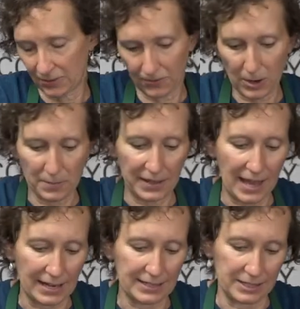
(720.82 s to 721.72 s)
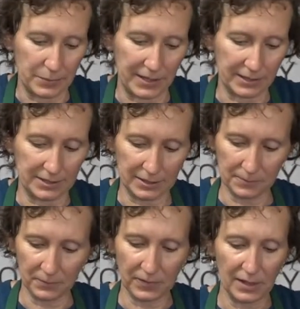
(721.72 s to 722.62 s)
from the cactus mix.
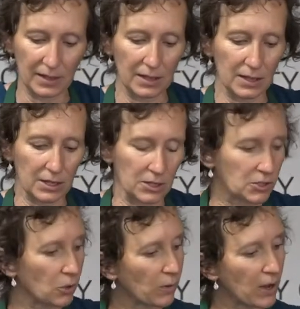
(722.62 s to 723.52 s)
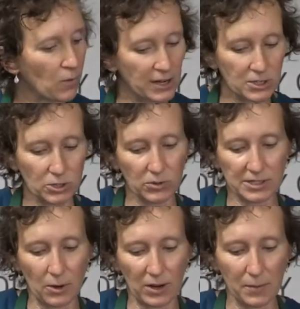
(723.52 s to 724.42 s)
So what I want to do
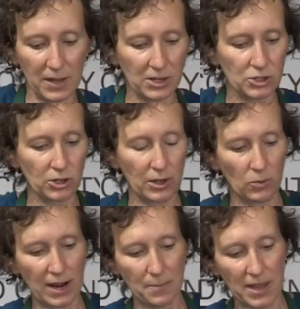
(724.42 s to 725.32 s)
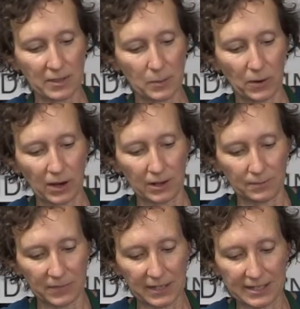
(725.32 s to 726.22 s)
is I want to make sure that when I make the ball
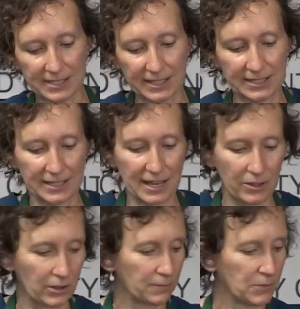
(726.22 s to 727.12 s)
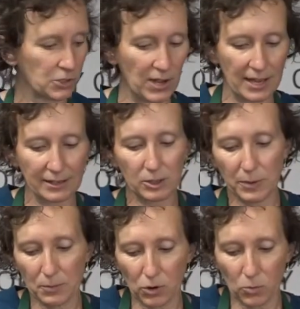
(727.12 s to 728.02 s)
that it sticks together. So add a little
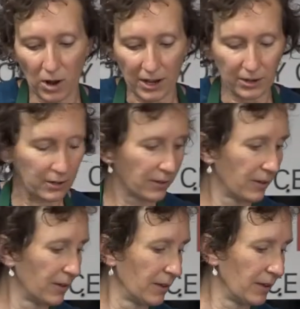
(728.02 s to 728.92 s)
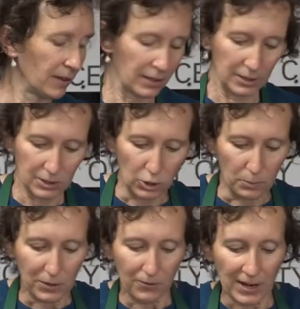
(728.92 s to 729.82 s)
bit more water. Don't
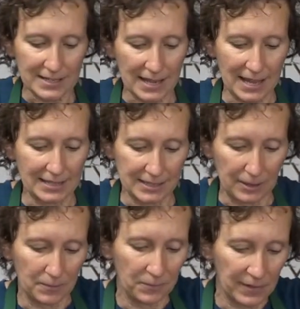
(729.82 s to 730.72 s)
be afraid to add some.